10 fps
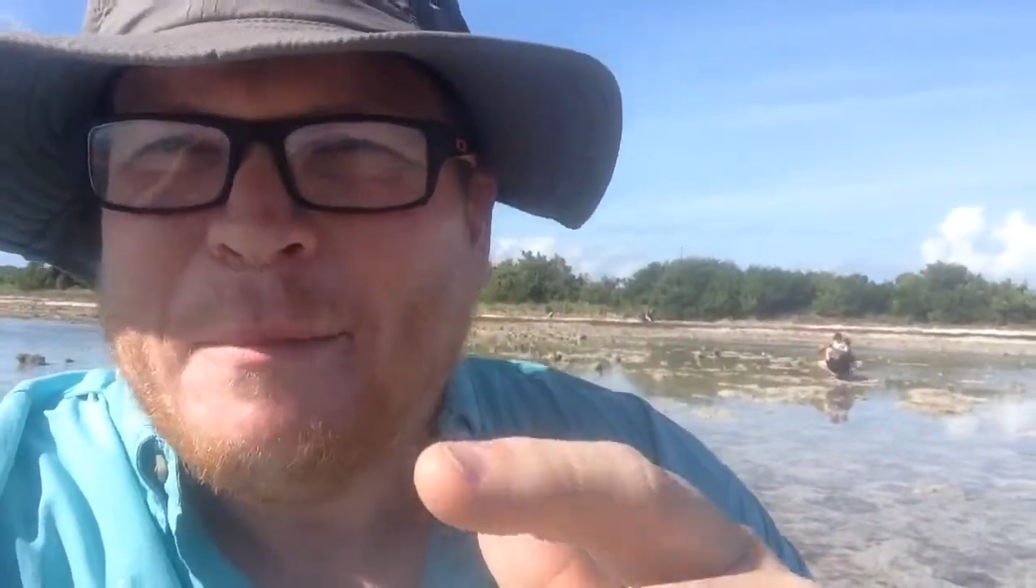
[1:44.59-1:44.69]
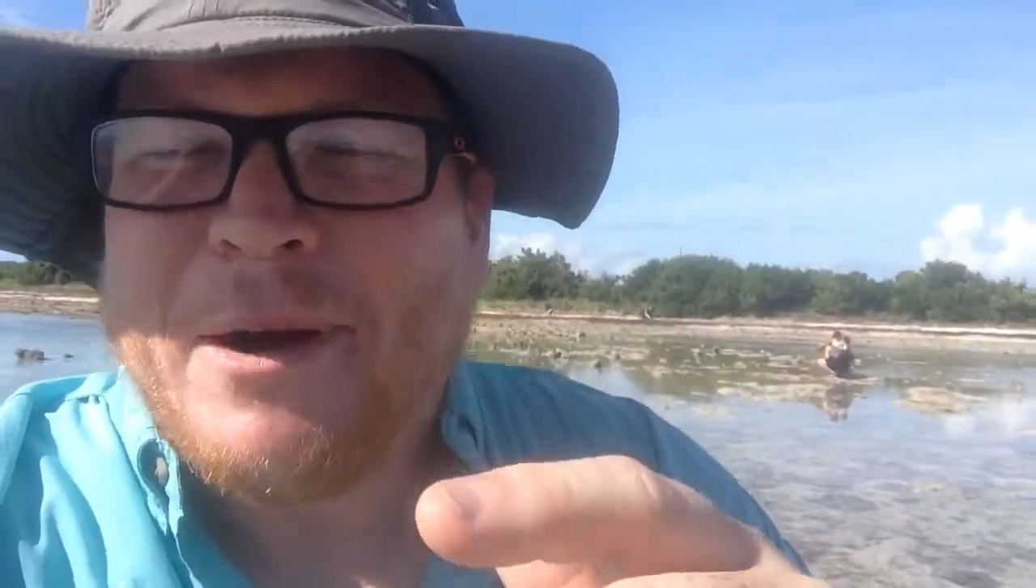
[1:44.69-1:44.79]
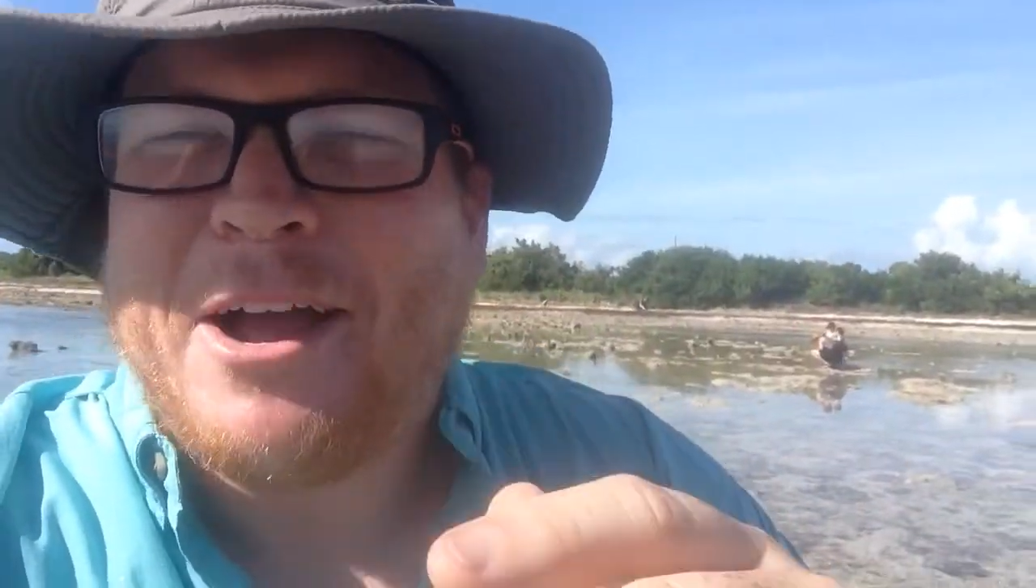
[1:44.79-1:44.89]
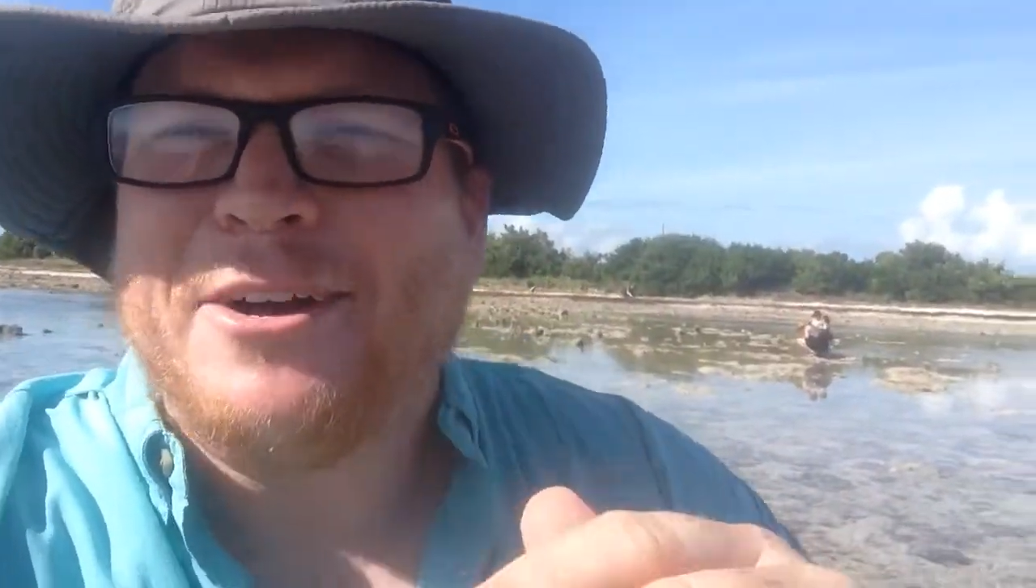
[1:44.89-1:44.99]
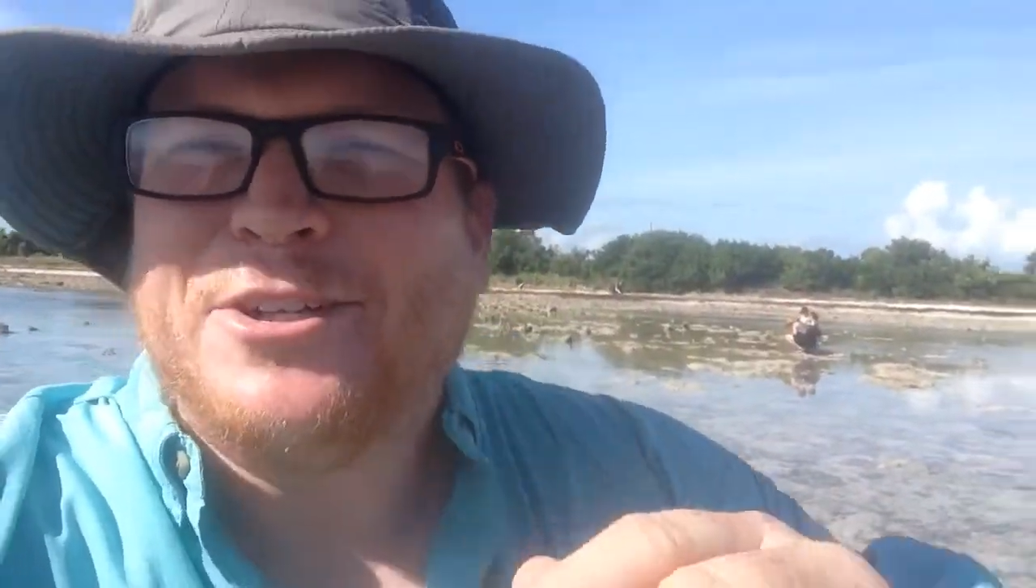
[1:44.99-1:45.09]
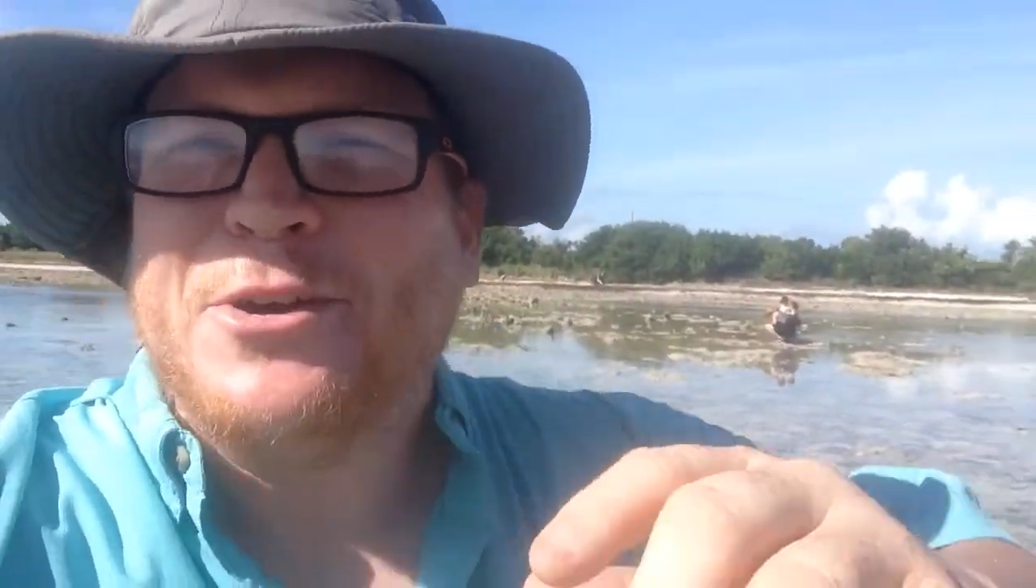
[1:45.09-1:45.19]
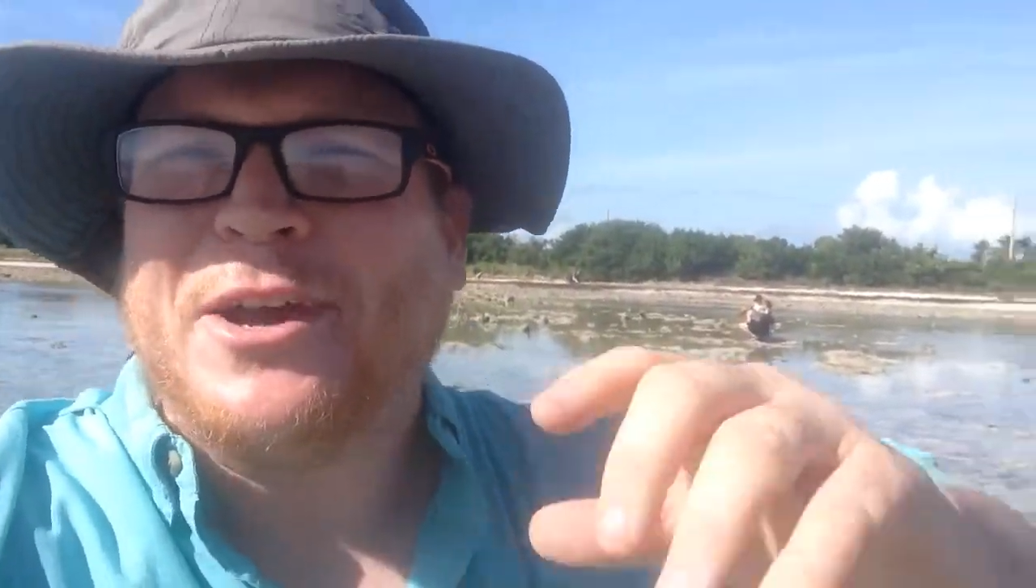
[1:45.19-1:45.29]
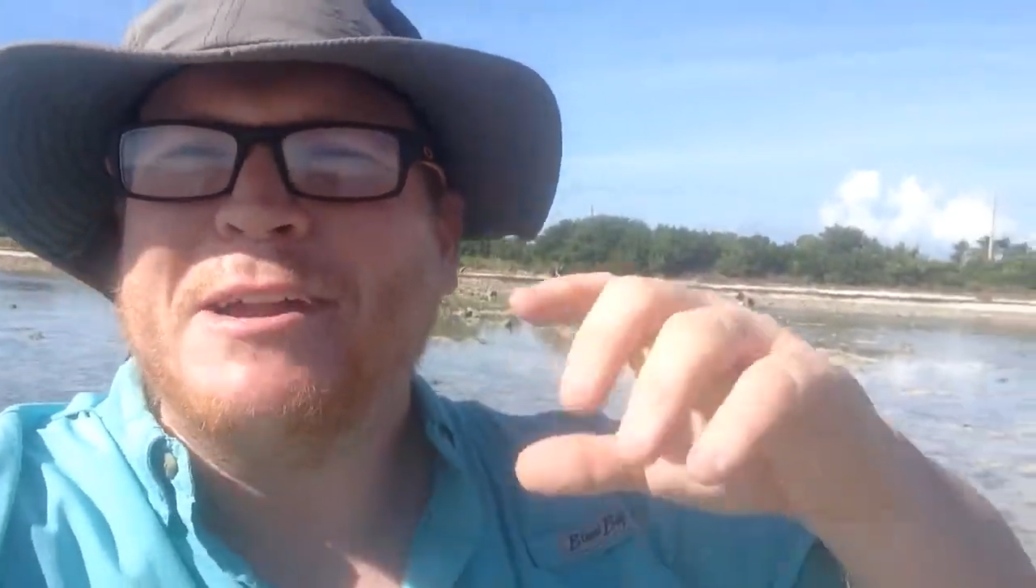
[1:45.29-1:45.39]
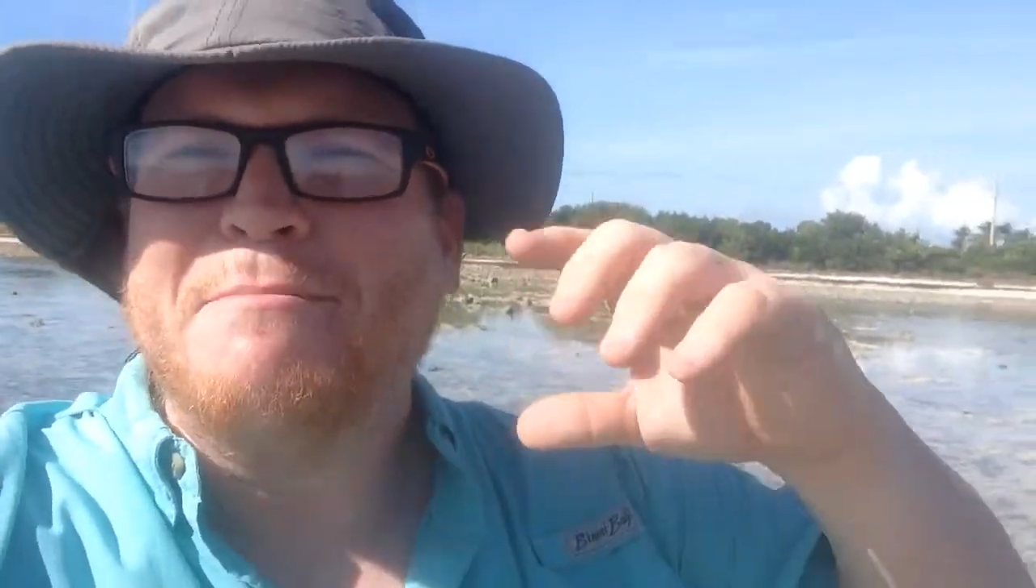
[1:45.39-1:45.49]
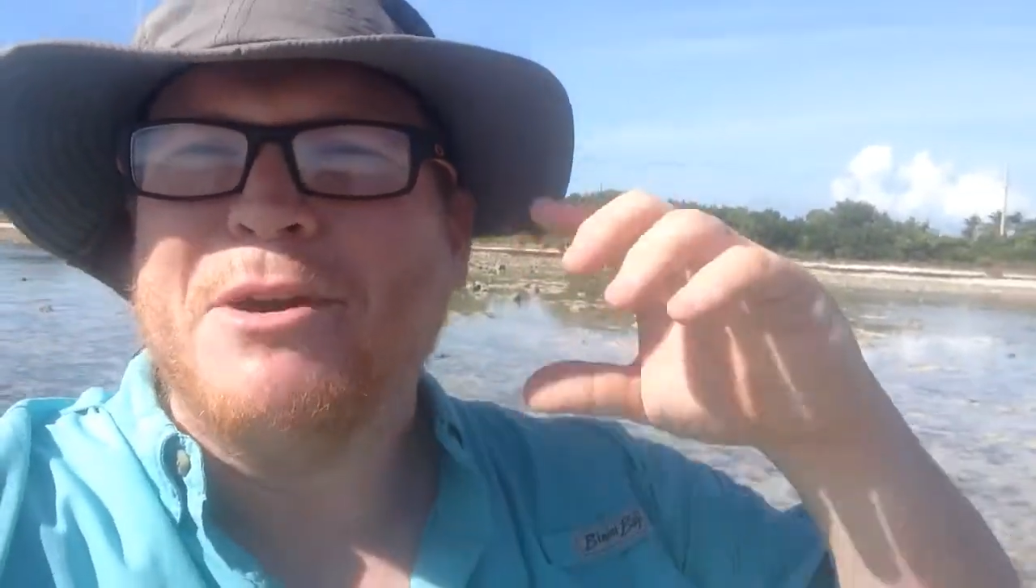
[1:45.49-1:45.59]
because you
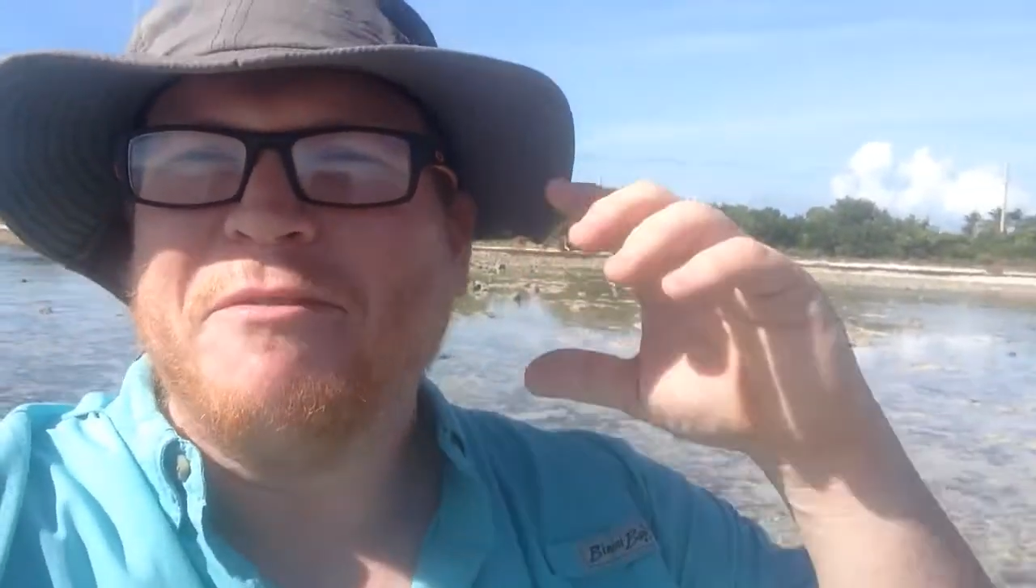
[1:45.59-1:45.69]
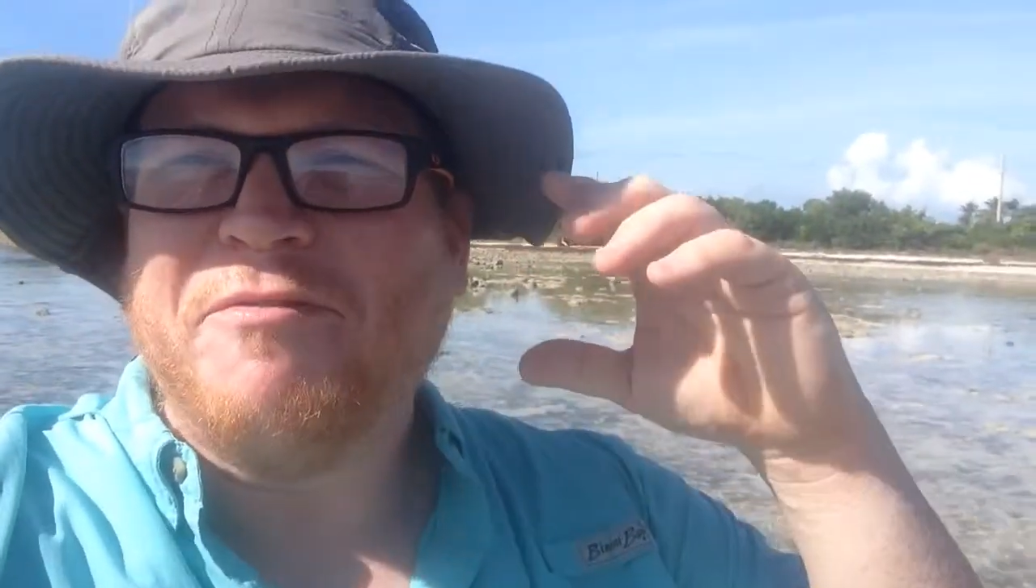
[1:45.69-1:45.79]
can move